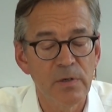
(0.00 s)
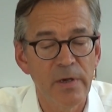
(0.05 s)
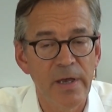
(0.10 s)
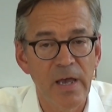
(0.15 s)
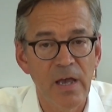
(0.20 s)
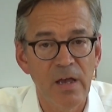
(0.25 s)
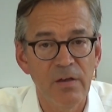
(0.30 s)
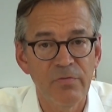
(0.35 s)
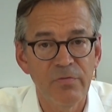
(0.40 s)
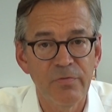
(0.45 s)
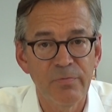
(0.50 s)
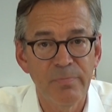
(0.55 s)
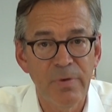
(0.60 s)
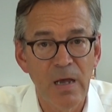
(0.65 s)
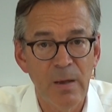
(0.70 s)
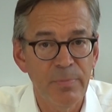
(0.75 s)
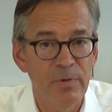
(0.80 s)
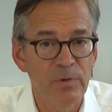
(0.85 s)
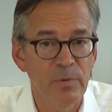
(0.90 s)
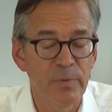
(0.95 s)
have
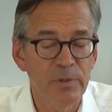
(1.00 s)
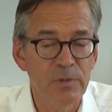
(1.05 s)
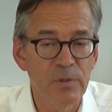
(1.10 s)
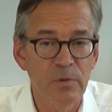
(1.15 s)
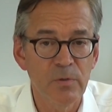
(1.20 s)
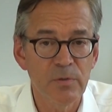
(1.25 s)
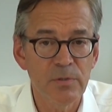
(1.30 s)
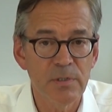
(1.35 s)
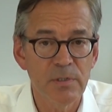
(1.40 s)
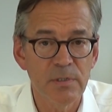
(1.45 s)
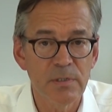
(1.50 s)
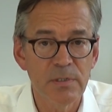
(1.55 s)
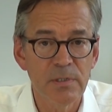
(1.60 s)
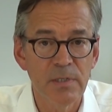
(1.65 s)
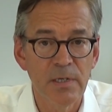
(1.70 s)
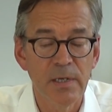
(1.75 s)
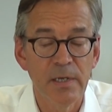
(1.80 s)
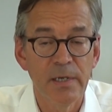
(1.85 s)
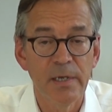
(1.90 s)
papillomatosis